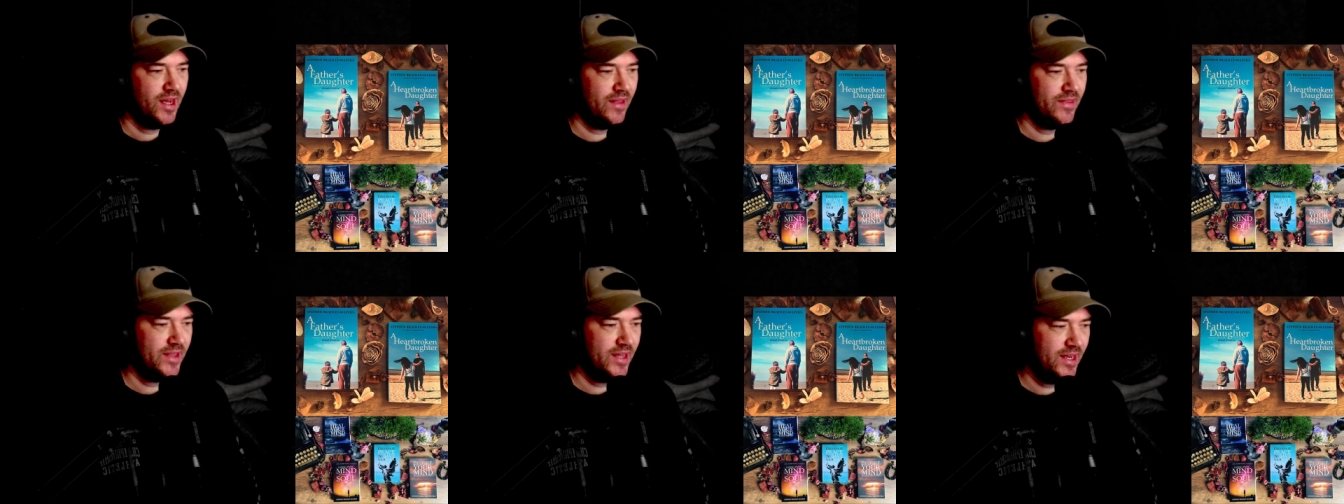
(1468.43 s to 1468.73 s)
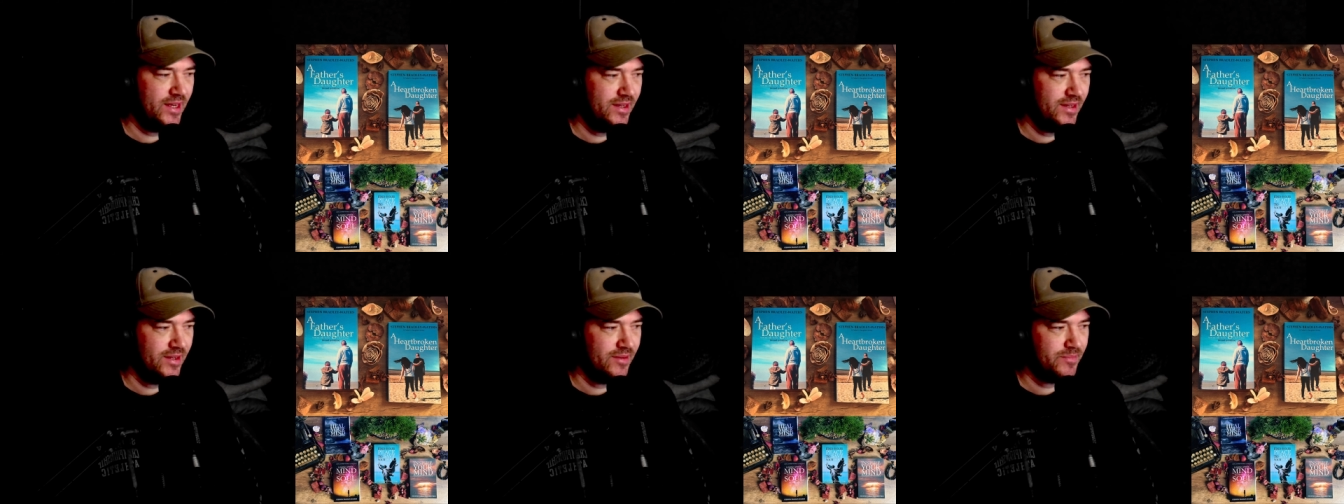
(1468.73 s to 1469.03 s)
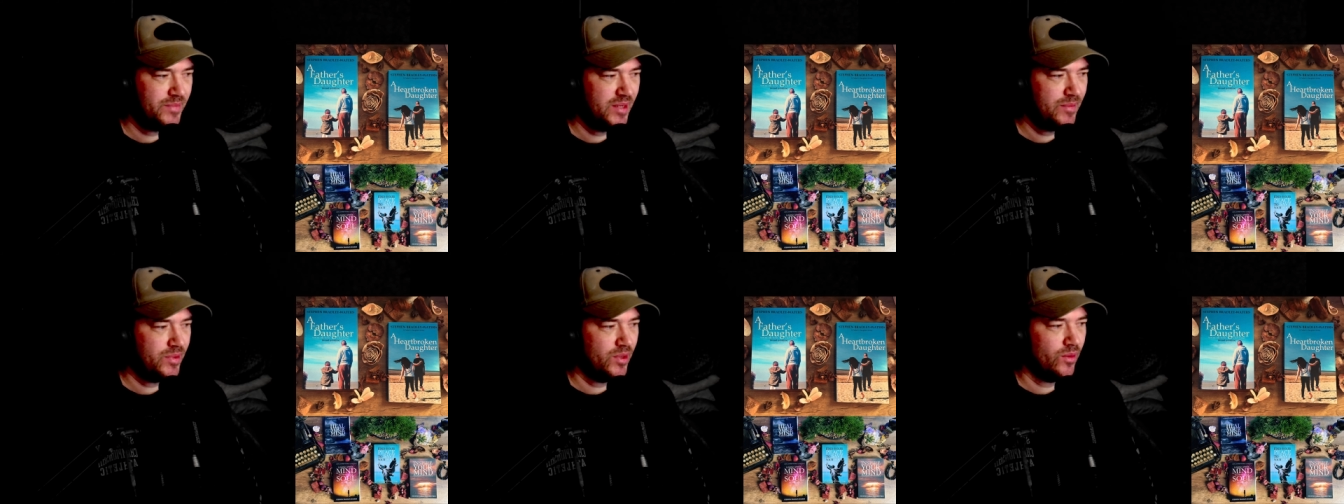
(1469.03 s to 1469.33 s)
And then
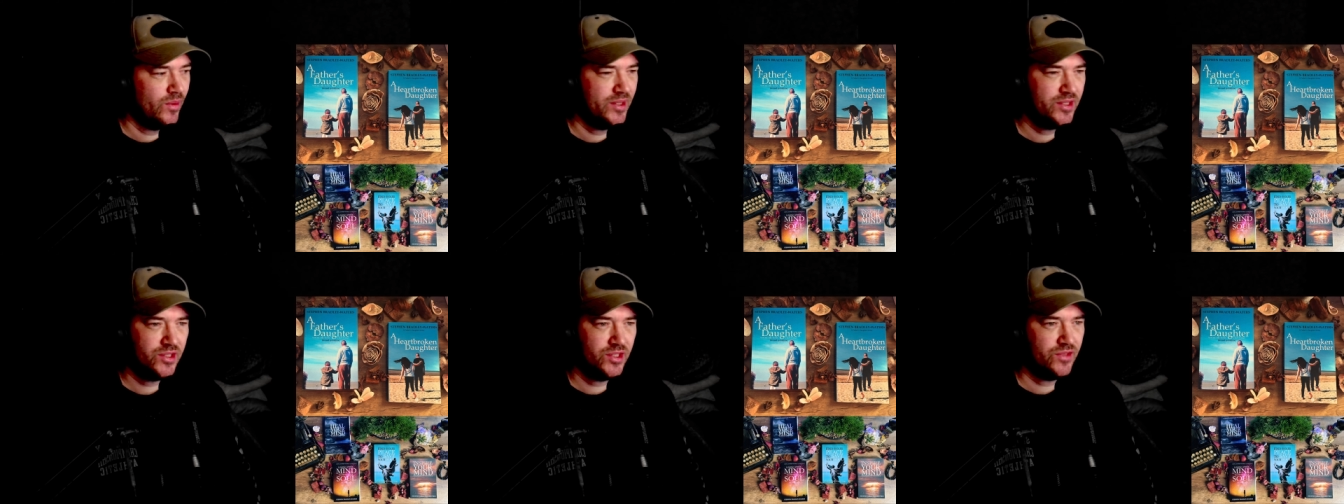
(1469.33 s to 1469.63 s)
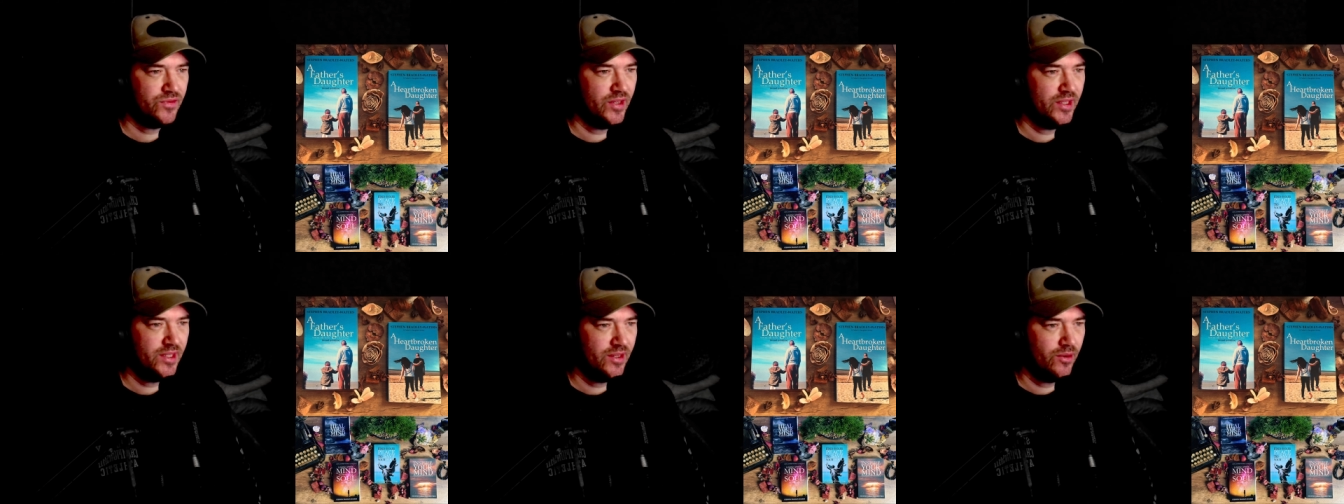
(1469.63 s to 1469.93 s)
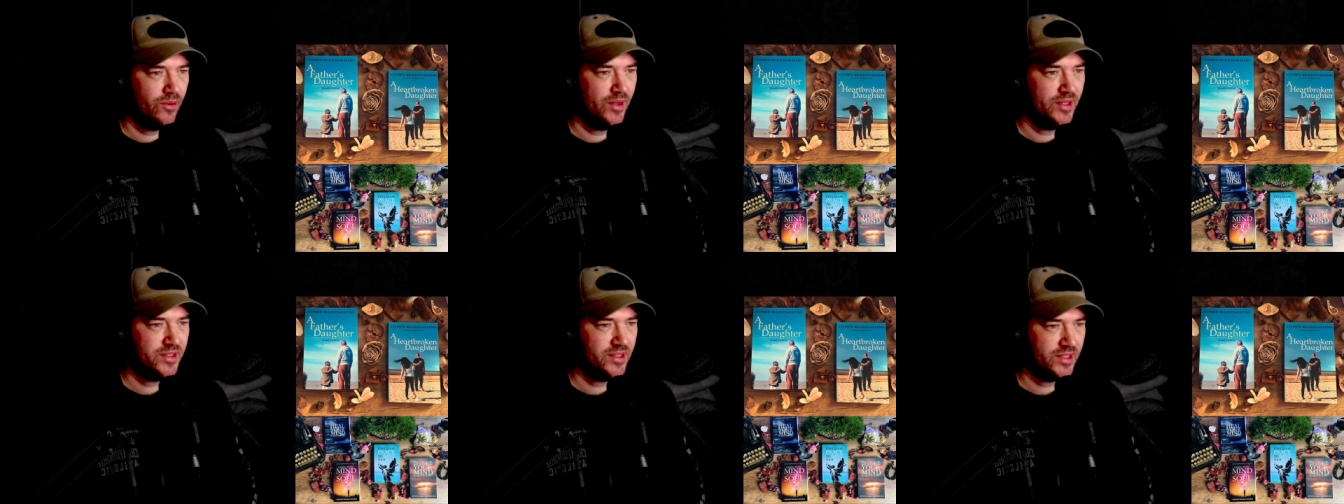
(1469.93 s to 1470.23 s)
people always just think
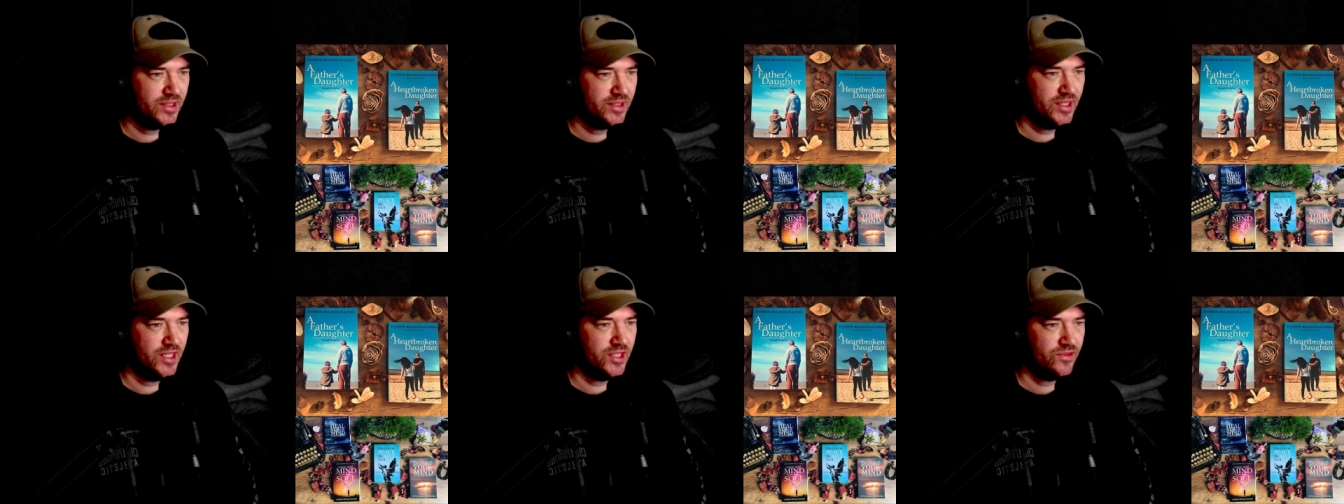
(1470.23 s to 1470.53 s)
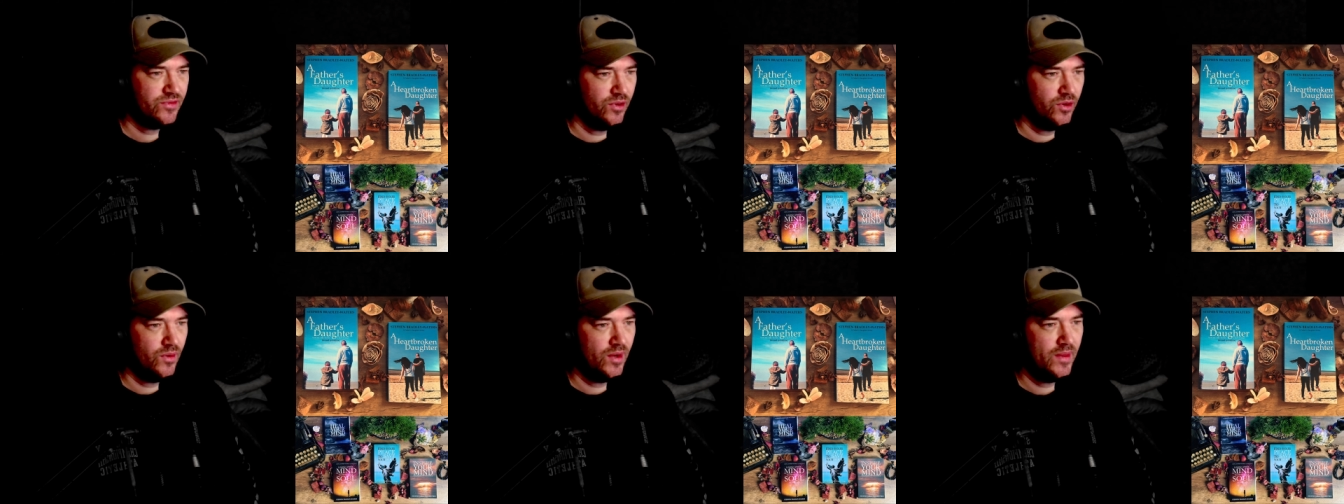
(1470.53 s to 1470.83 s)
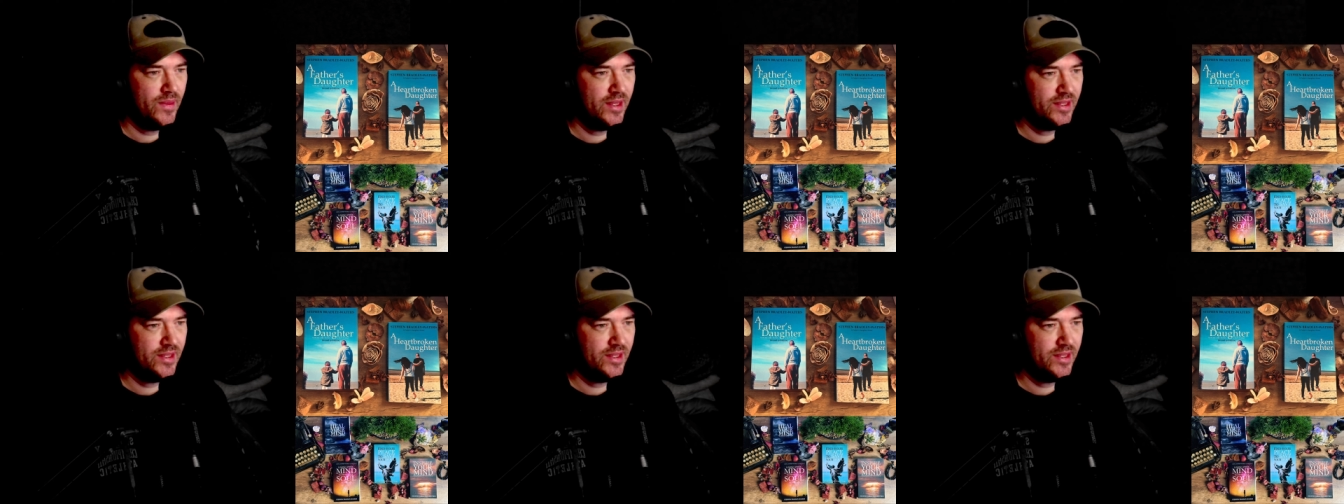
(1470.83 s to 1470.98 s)
they're always successful